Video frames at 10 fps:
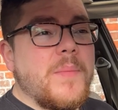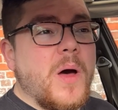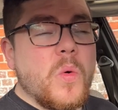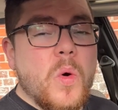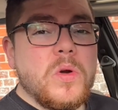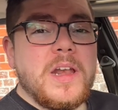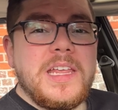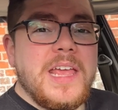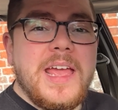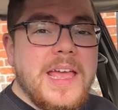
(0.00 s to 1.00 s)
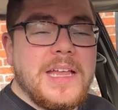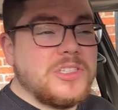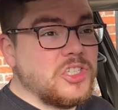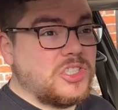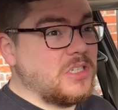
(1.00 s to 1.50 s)
All in a year,
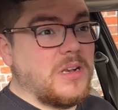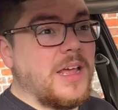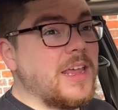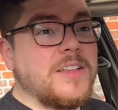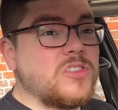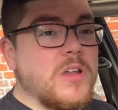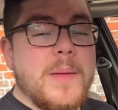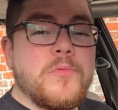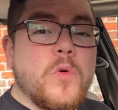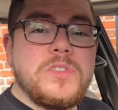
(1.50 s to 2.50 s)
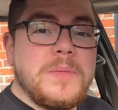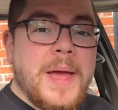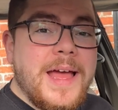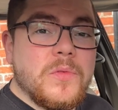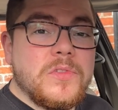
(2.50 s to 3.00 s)
just like it's gone up
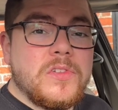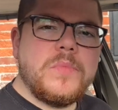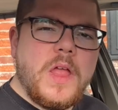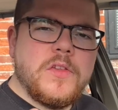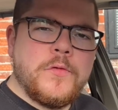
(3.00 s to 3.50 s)
£40.